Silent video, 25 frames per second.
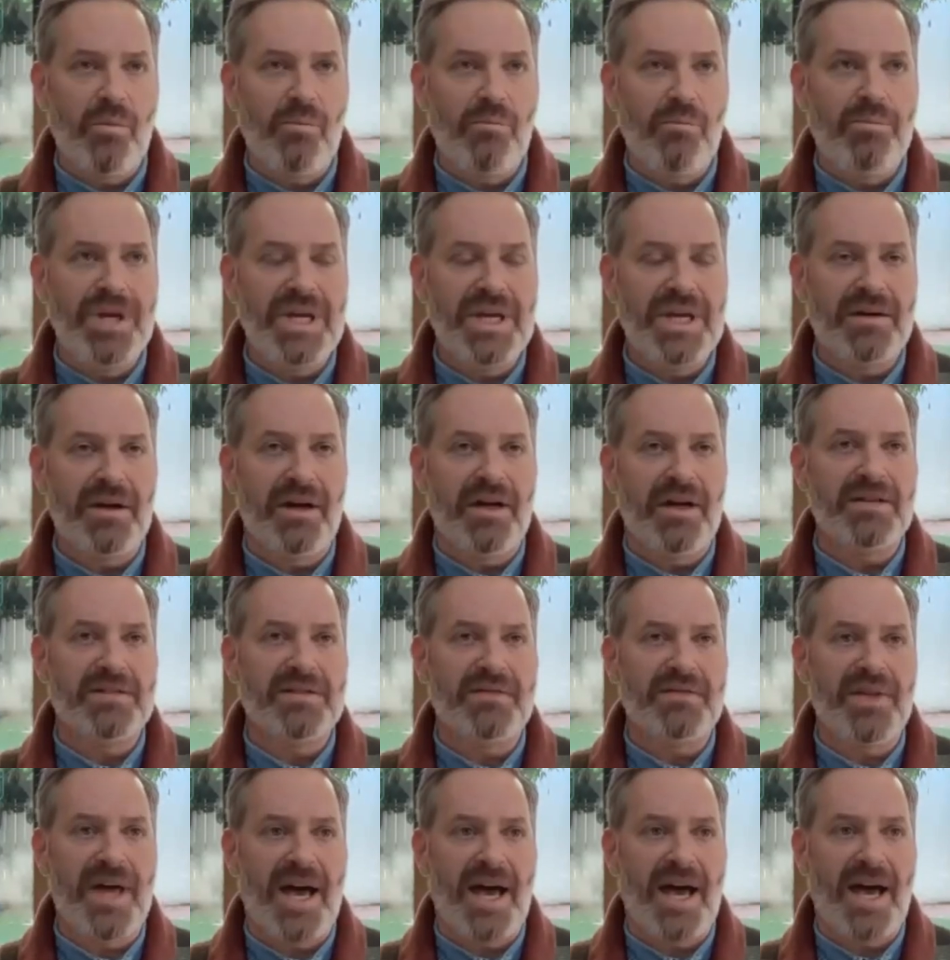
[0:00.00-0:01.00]

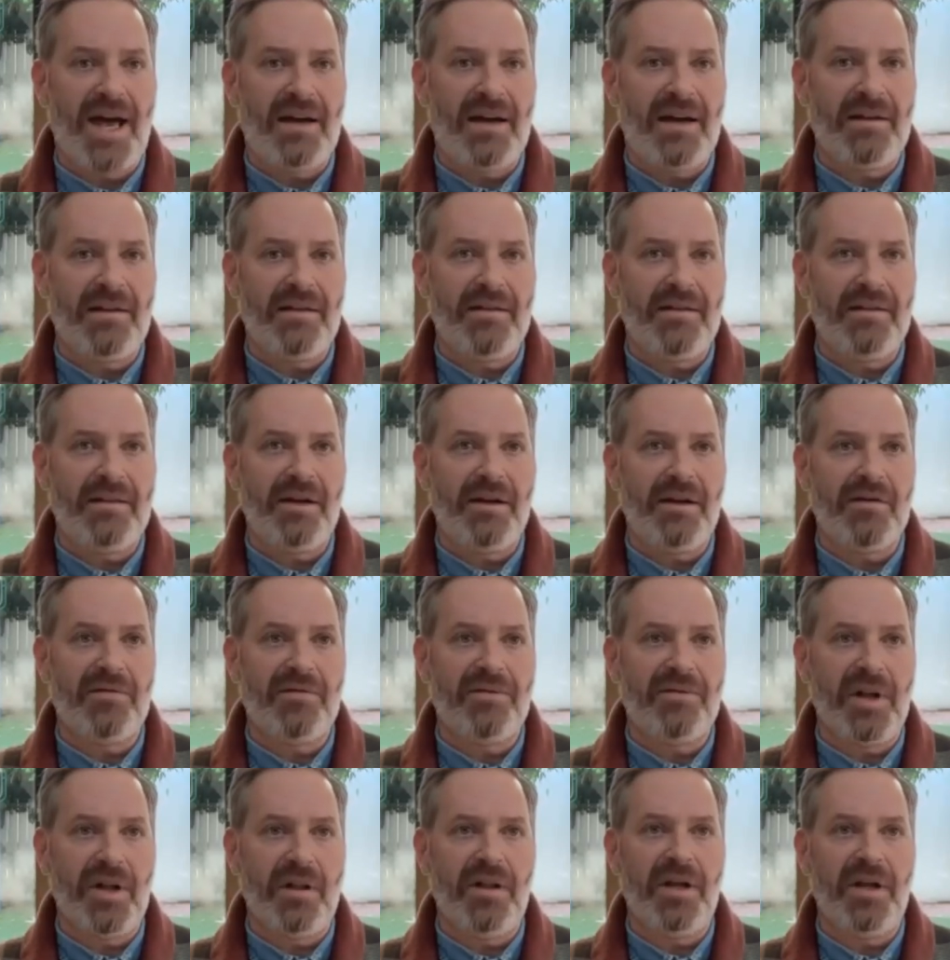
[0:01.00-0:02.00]
because of that,
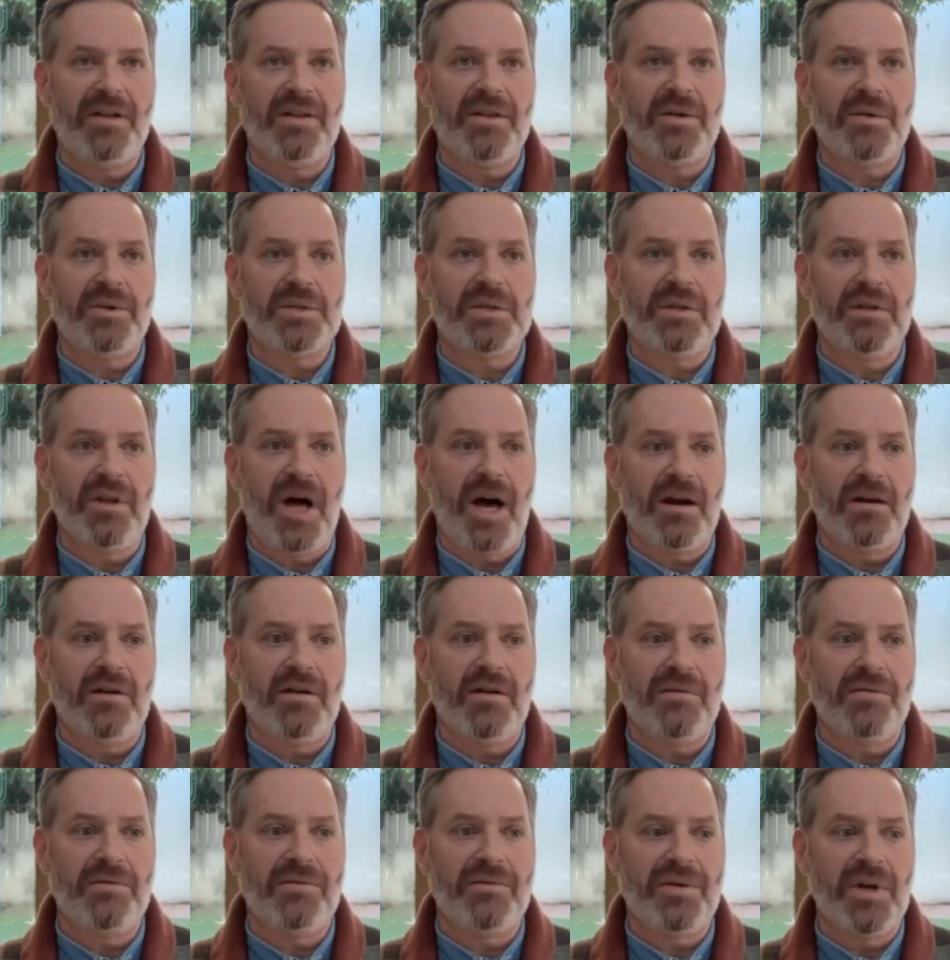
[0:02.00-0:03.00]
there felt like there was a
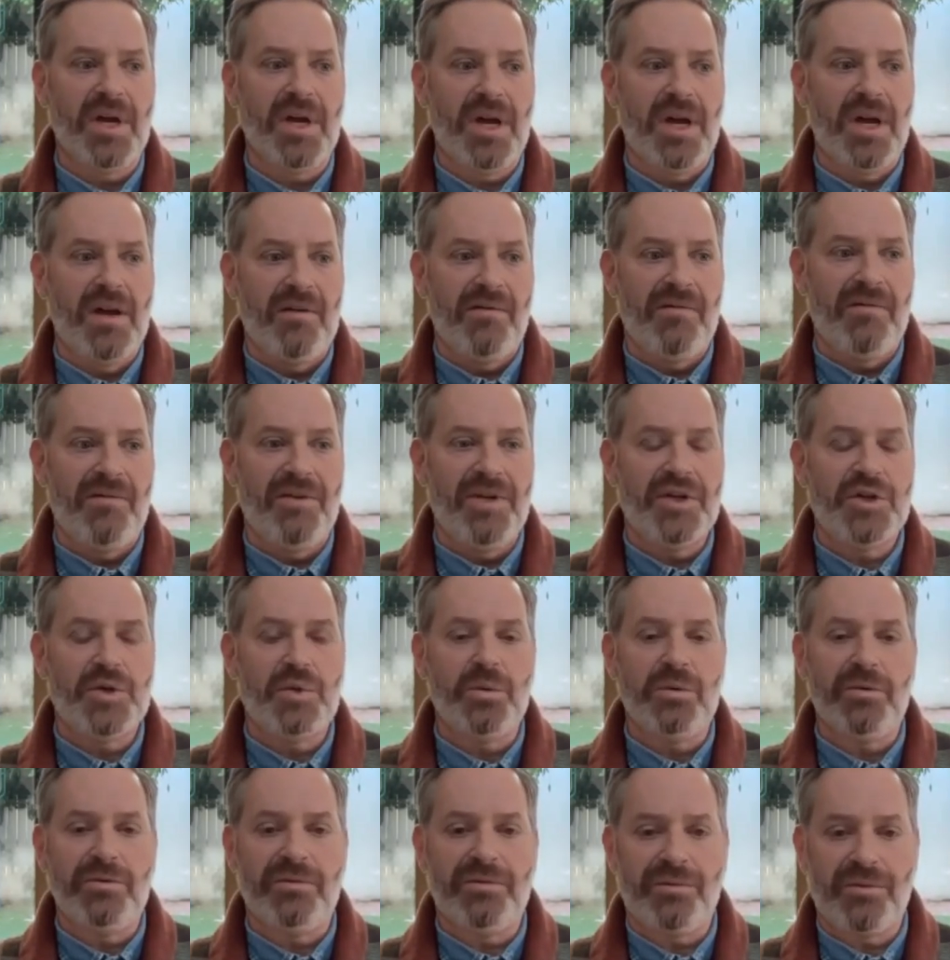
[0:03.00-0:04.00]
lot of
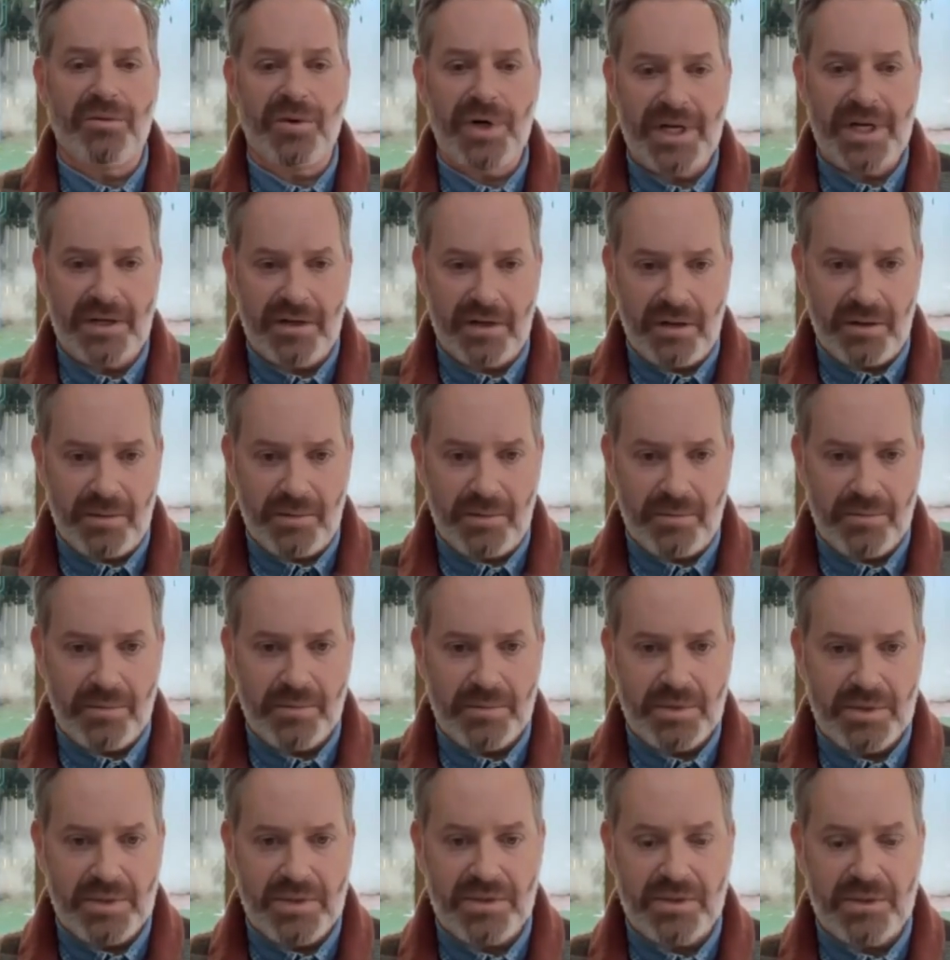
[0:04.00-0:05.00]
visual
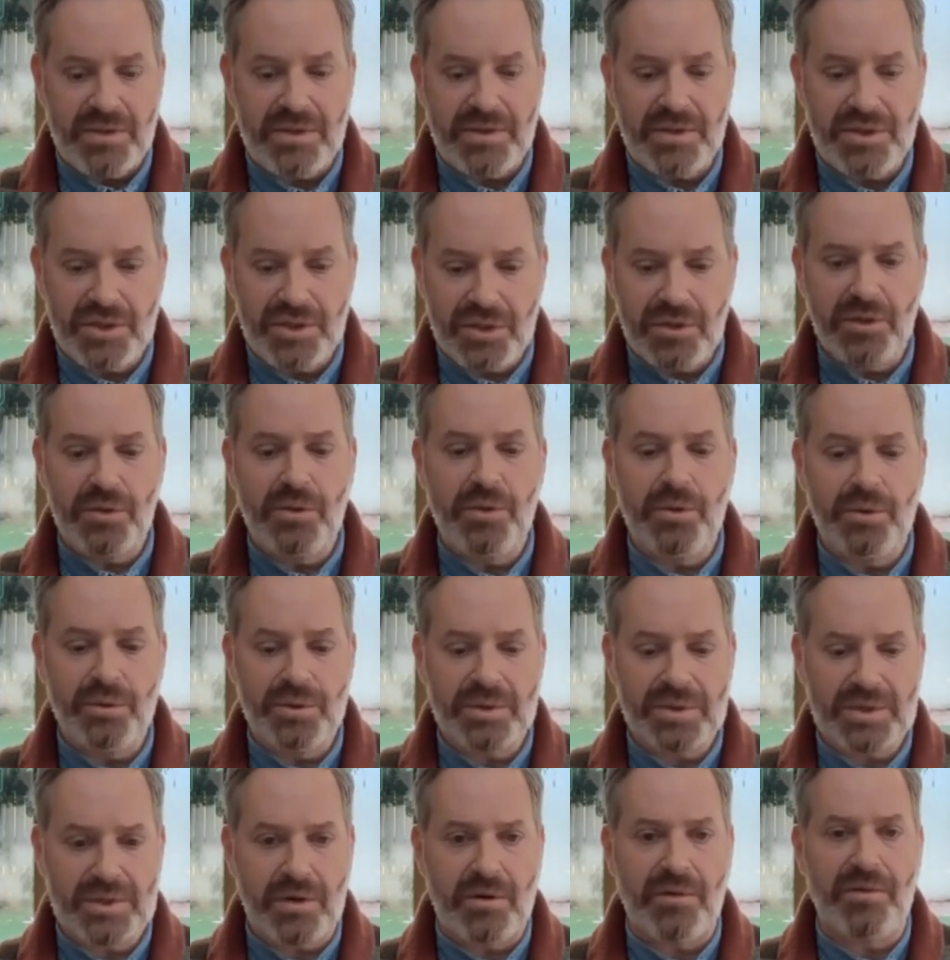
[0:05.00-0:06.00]
freedom to do
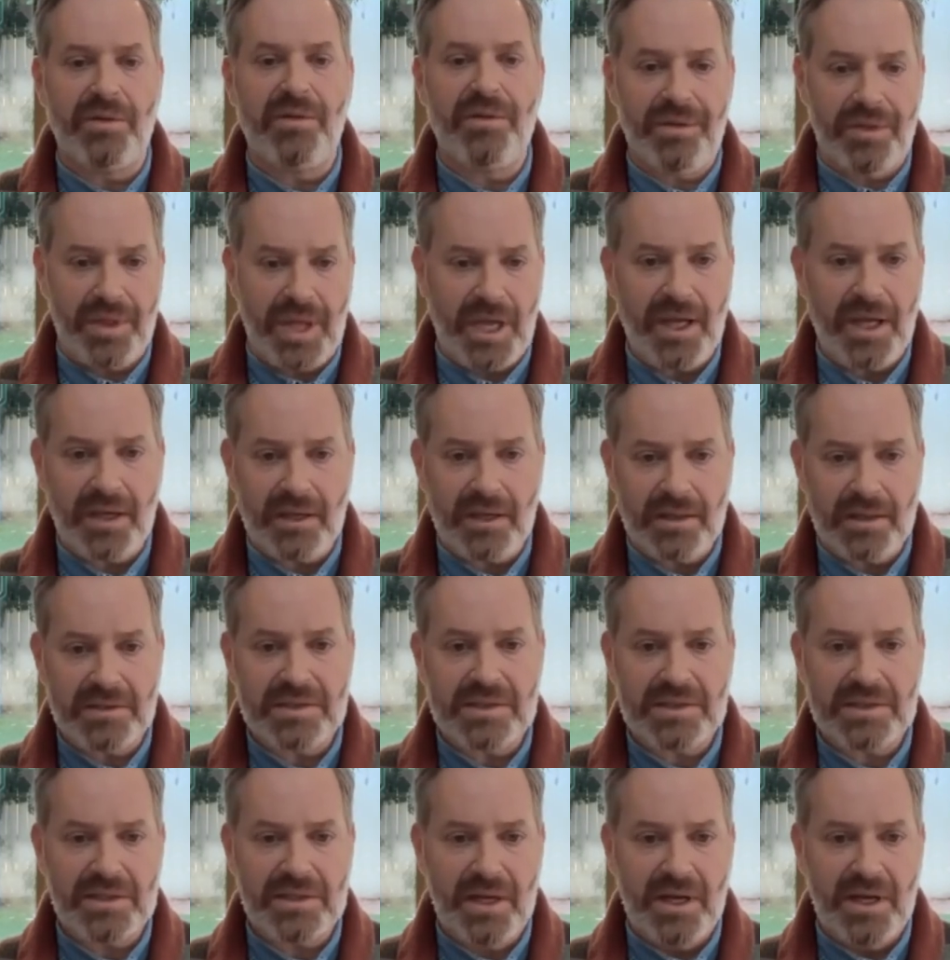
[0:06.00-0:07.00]
certain
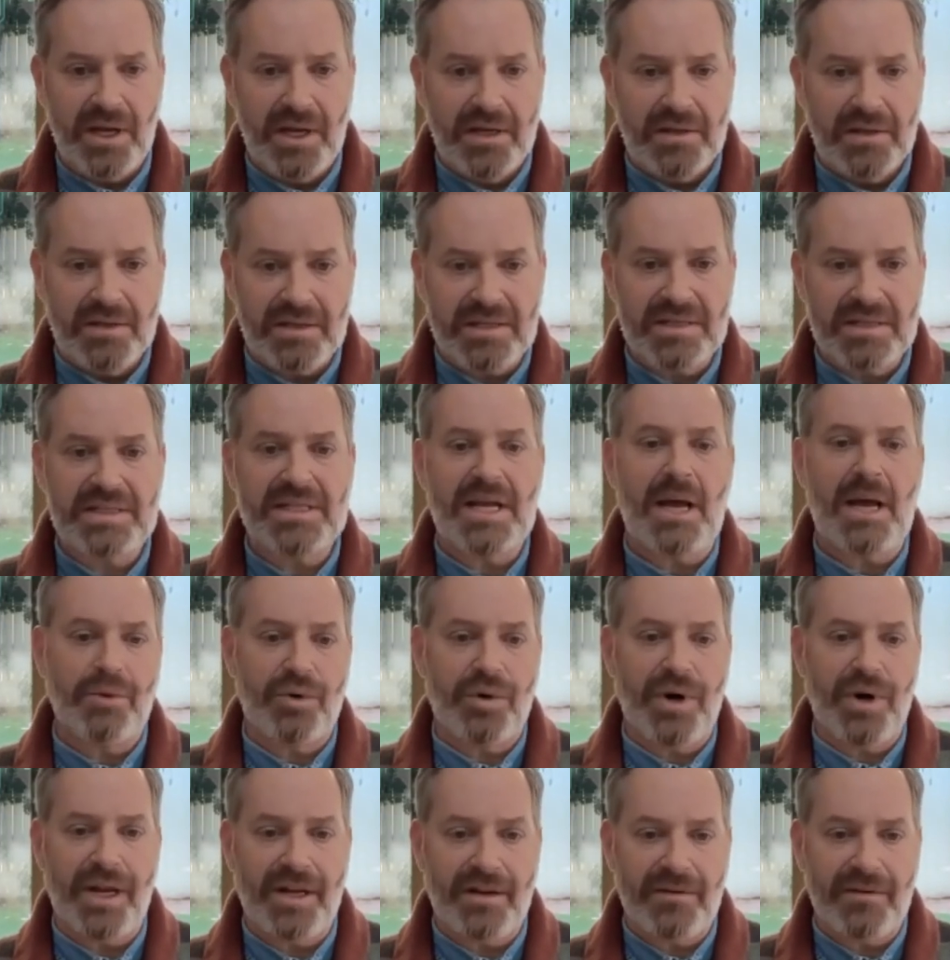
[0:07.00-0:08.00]
things to
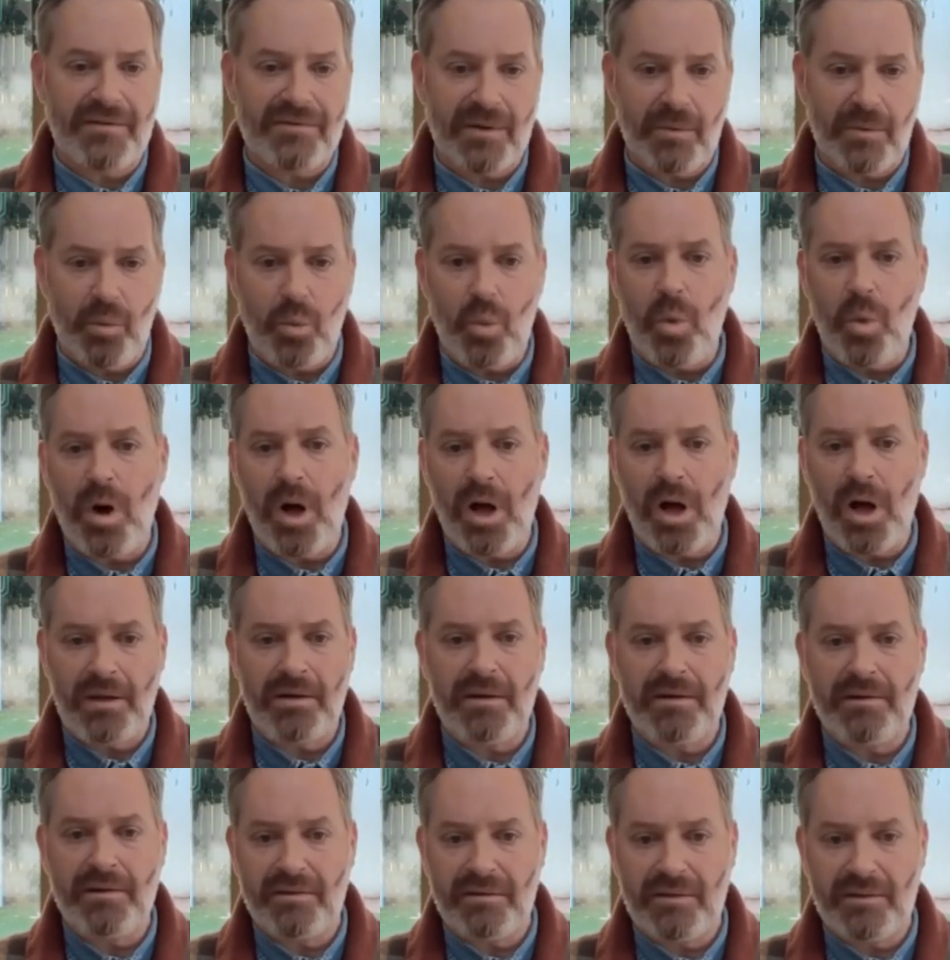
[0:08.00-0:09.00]
separate from
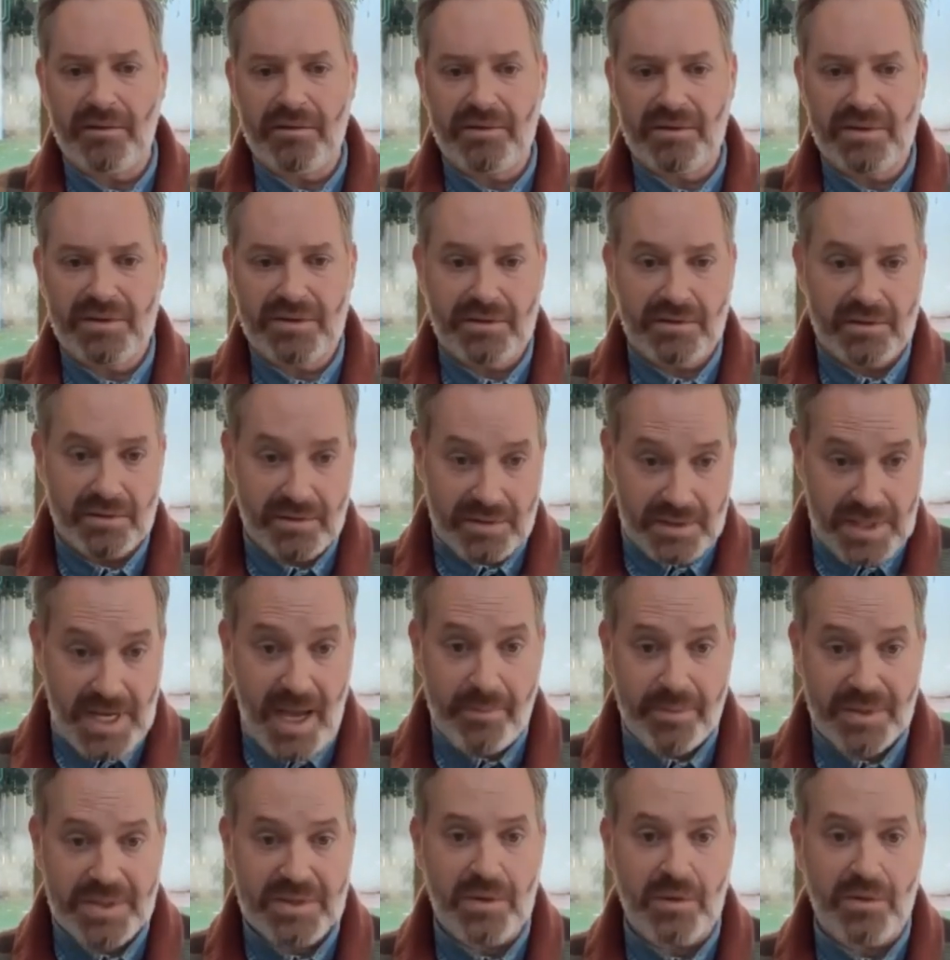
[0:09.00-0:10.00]
one to
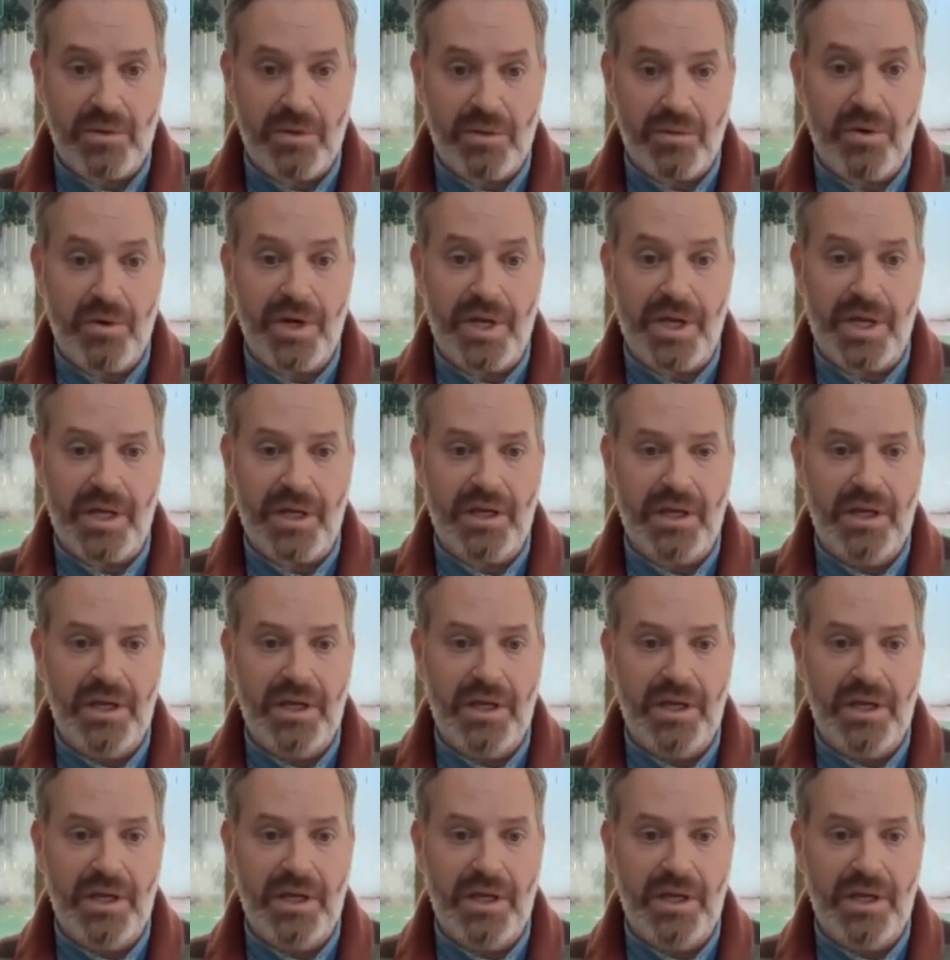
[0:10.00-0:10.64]
episode three.